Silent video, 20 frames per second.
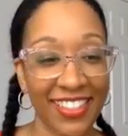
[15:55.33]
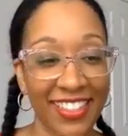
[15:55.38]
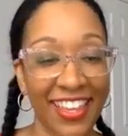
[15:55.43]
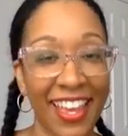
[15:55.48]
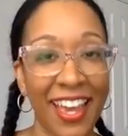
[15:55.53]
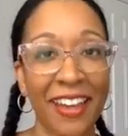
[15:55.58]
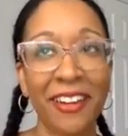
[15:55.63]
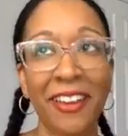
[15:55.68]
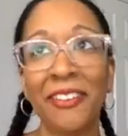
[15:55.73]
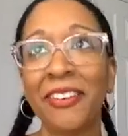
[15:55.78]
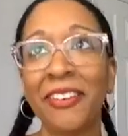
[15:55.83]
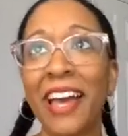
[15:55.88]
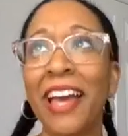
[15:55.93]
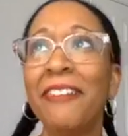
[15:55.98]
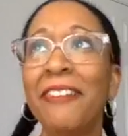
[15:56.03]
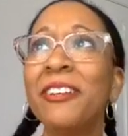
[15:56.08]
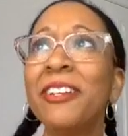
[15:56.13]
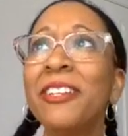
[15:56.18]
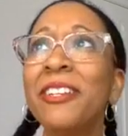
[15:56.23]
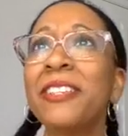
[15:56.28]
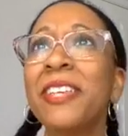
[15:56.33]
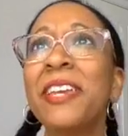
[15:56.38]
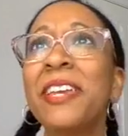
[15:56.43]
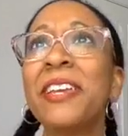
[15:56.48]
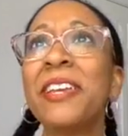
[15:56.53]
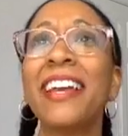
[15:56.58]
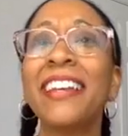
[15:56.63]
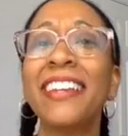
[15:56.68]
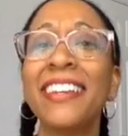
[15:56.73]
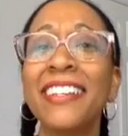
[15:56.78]
wouldn't say,
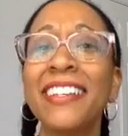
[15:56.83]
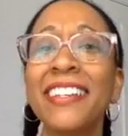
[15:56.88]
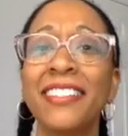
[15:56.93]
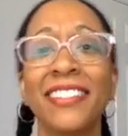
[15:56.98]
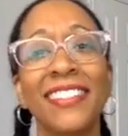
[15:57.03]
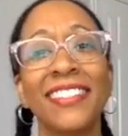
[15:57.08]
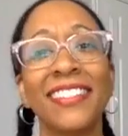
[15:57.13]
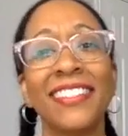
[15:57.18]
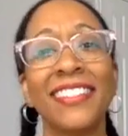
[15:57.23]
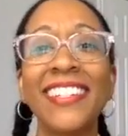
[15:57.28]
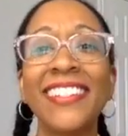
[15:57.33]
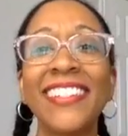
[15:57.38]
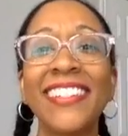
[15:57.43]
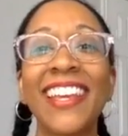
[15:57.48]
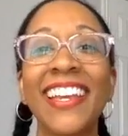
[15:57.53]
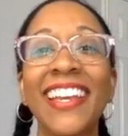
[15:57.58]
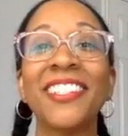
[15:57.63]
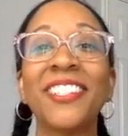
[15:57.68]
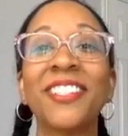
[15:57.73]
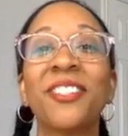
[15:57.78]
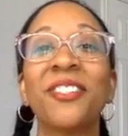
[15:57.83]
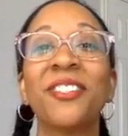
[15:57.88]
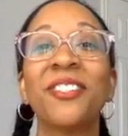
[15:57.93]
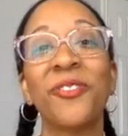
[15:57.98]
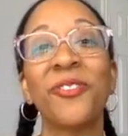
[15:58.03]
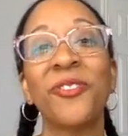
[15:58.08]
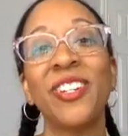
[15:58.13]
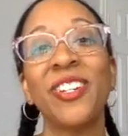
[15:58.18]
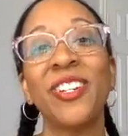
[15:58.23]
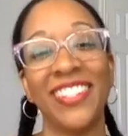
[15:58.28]
I guess it's a teaching. I guess it's a
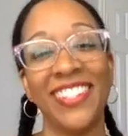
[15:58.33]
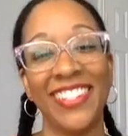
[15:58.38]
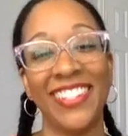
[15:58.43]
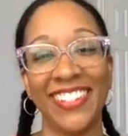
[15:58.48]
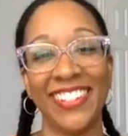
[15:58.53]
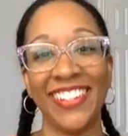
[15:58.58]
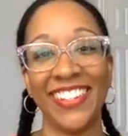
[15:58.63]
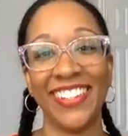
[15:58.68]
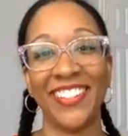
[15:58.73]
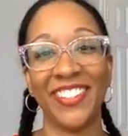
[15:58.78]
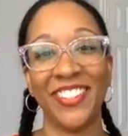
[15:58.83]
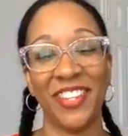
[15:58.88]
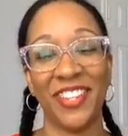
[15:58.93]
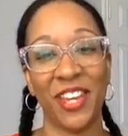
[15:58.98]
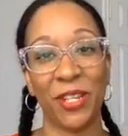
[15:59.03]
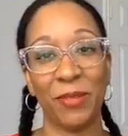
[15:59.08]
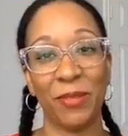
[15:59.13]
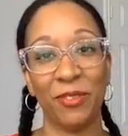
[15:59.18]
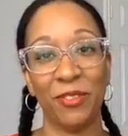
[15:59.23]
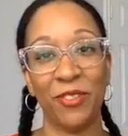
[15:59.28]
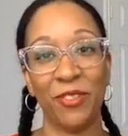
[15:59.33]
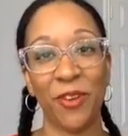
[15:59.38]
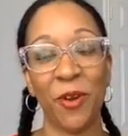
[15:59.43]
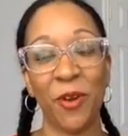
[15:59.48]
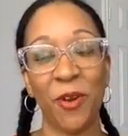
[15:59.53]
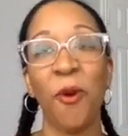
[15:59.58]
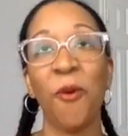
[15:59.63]
short teaching on the Gospel of John, or